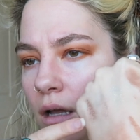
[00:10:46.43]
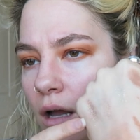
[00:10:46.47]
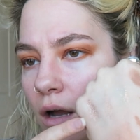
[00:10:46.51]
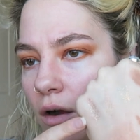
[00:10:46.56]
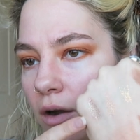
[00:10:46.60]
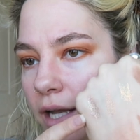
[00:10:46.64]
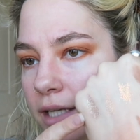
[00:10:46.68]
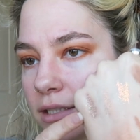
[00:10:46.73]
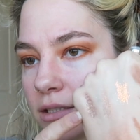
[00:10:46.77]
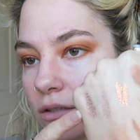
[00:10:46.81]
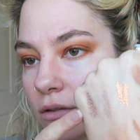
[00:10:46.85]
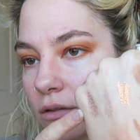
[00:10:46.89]

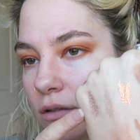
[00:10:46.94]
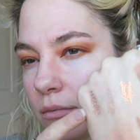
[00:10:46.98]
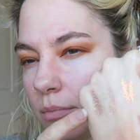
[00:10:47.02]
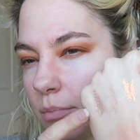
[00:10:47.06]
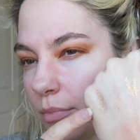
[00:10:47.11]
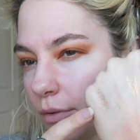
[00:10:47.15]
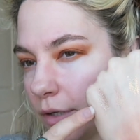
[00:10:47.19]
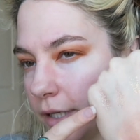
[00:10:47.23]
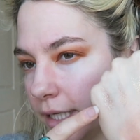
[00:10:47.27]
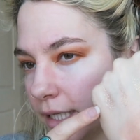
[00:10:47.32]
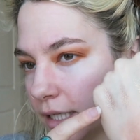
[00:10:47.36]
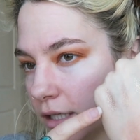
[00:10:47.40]
Okay, so they're
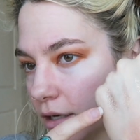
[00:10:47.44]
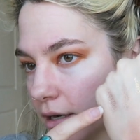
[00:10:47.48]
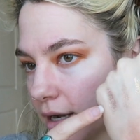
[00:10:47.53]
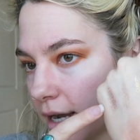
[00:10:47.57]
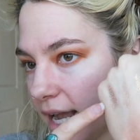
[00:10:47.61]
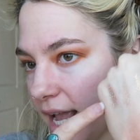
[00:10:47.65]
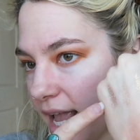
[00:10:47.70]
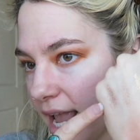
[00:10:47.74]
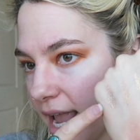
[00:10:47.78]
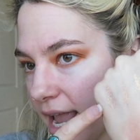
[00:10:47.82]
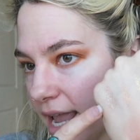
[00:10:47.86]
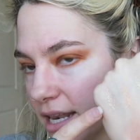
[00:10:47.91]

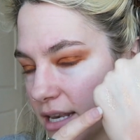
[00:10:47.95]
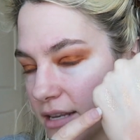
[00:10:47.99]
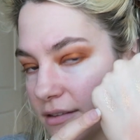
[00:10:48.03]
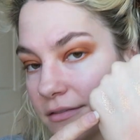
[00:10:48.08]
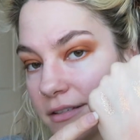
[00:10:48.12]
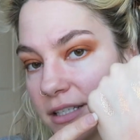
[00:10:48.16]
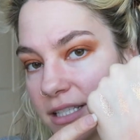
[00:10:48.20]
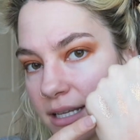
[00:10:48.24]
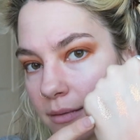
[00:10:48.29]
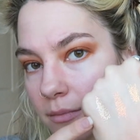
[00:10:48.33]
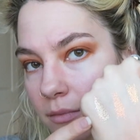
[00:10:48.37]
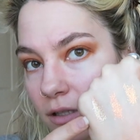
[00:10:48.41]
kind of
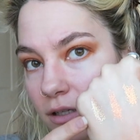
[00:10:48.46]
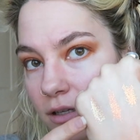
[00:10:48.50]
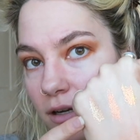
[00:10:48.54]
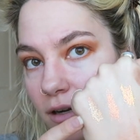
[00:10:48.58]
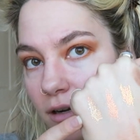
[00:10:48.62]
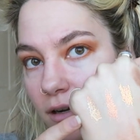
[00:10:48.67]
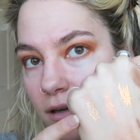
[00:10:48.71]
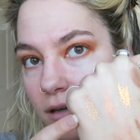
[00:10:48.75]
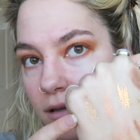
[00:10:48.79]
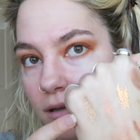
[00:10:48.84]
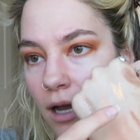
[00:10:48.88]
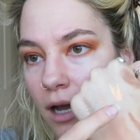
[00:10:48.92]
similar.